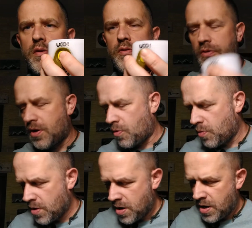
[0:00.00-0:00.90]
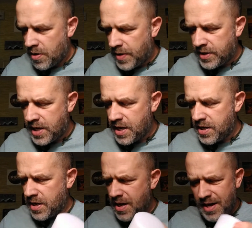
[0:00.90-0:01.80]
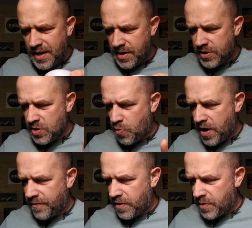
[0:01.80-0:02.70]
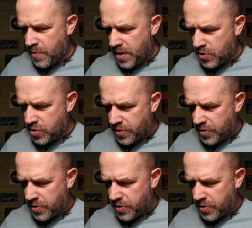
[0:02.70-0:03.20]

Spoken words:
So that's handy. It doesn't weigh very much.